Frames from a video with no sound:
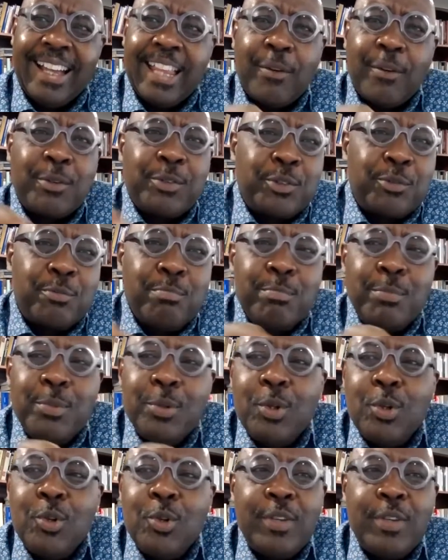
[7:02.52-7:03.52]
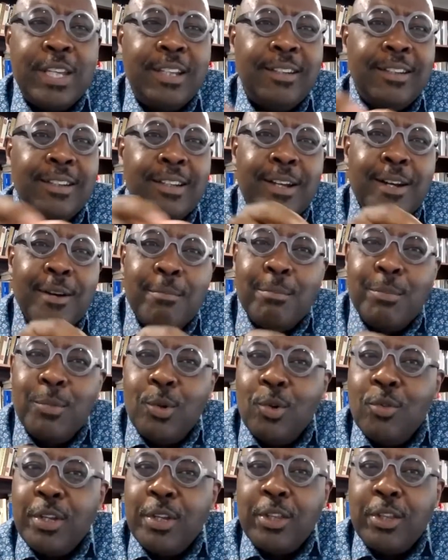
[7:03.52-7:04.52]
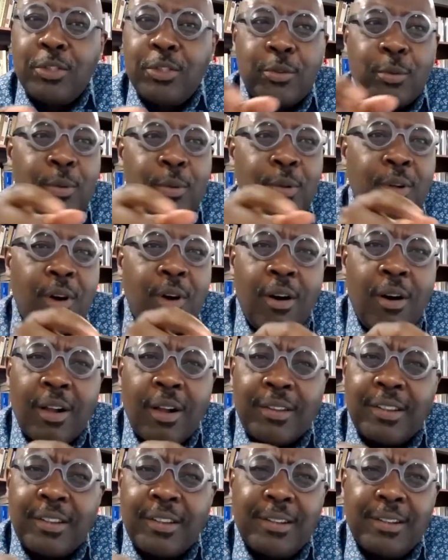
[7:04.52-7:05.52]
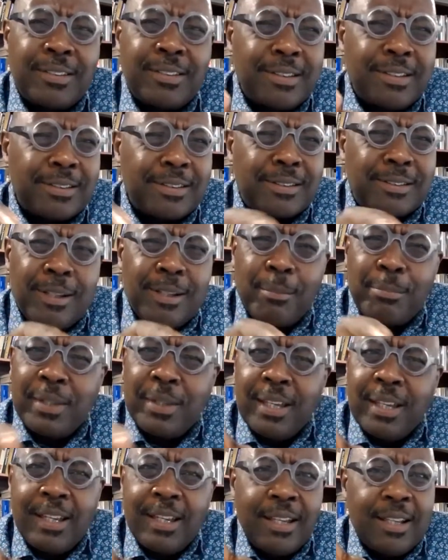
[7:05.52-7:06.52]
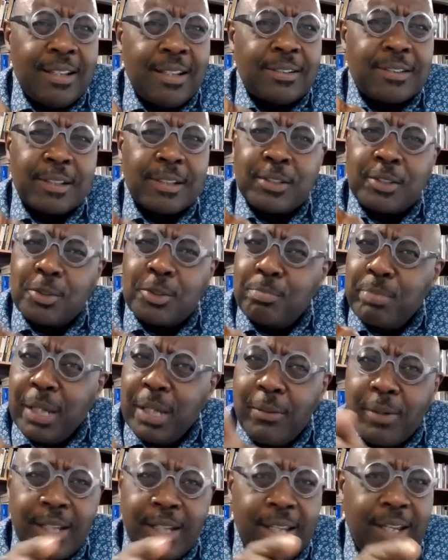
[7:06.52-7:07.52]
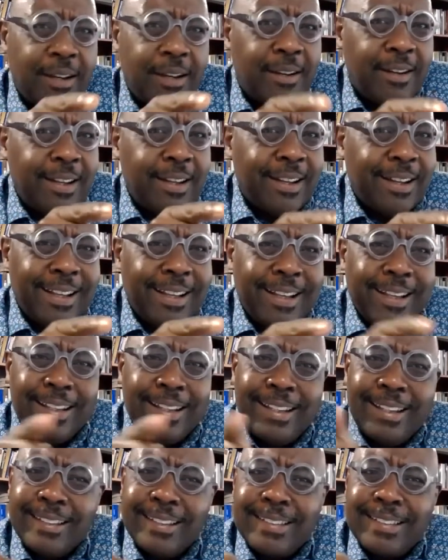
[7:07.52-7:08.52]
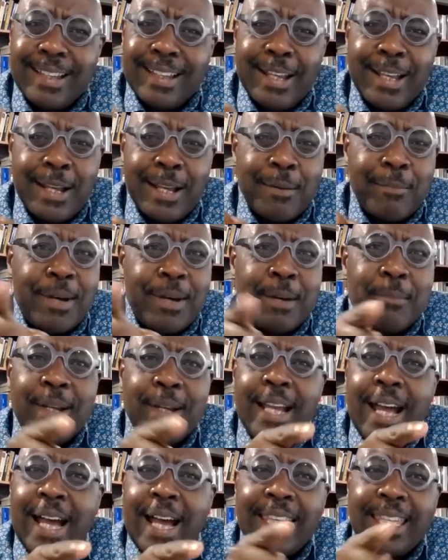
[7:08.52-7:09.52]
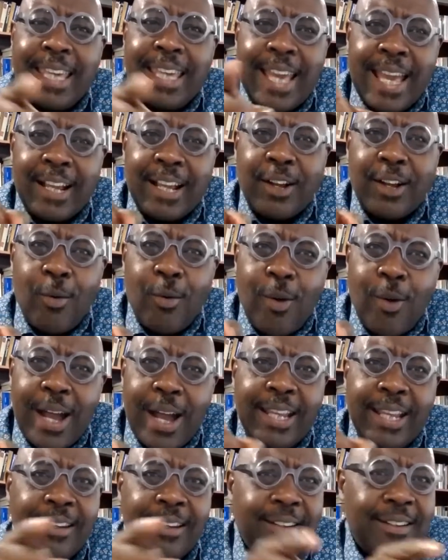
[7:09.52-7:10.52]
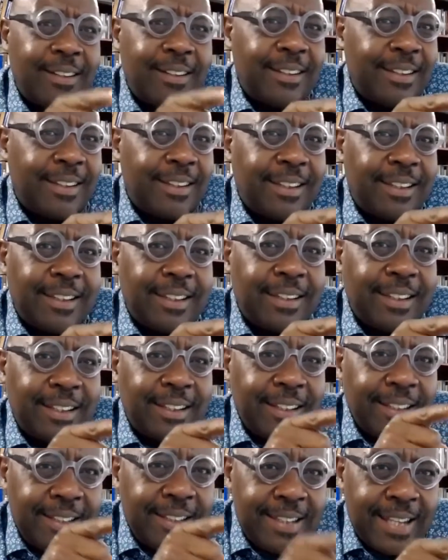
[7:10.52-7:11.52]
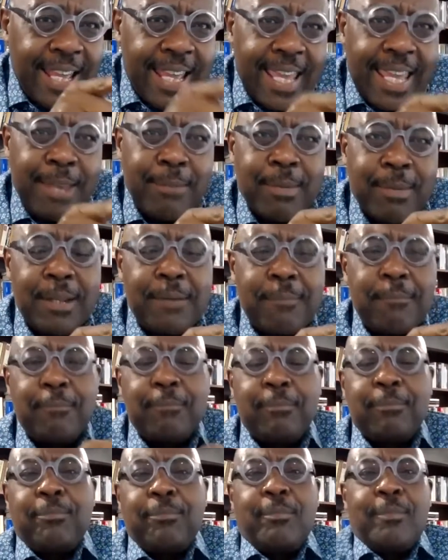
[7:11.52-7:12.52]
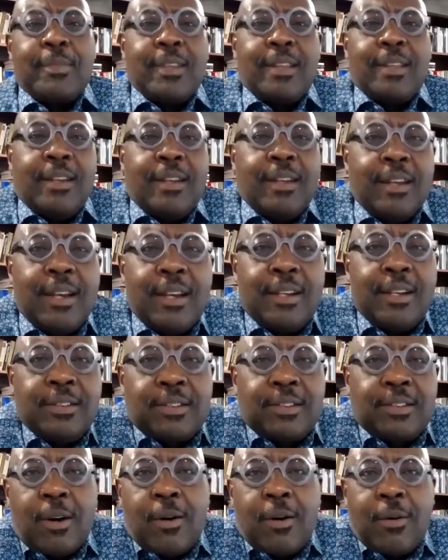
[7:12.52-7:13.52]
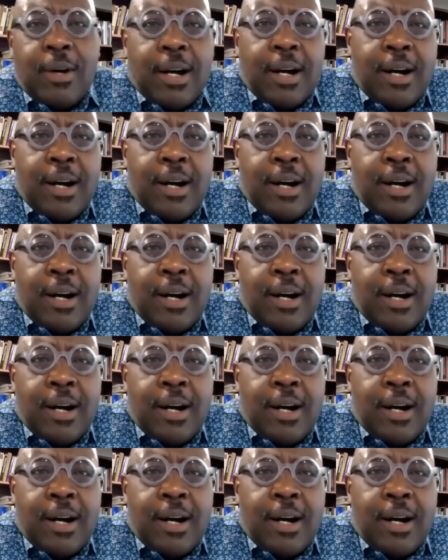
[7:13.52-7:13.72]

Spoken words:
was just moving through it all. There's something, there's a spirit here. But I can't quite name it. And so